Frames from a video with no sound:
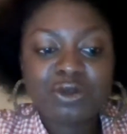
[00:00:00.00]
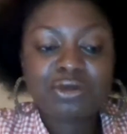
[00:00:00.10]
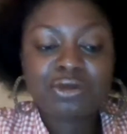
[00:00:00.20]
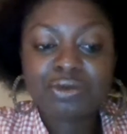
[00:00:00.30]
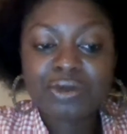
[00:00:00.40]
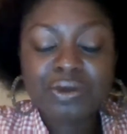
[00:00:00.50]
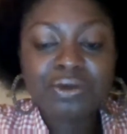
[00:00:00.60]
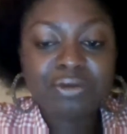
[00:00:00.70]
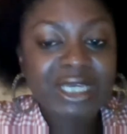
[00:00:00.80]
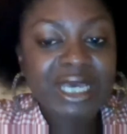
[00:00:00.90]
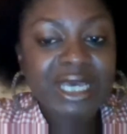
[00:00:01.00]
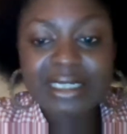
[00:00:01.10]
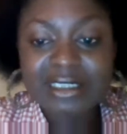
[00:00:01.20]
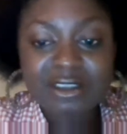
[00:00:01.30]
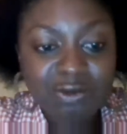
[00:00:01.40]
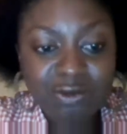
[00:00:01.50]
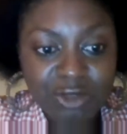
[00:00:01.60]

you through, regardless of,